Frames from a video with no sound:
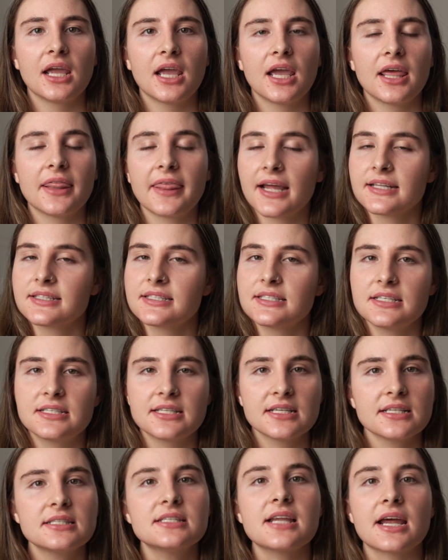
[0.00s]
that's
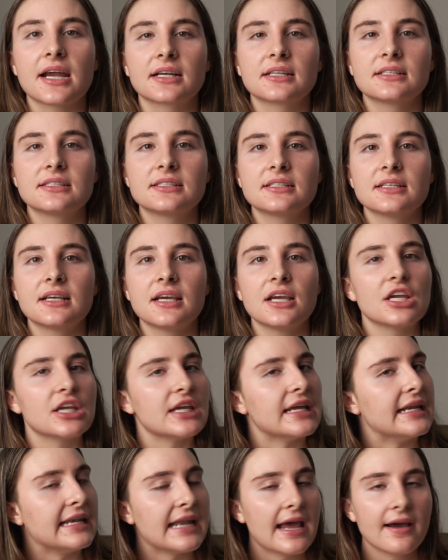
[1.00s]
statistics.
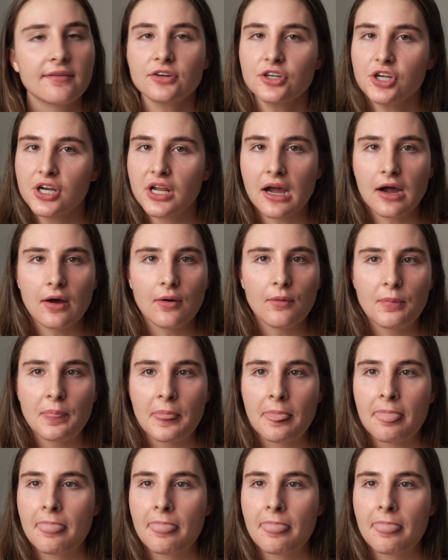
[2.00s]
You never know.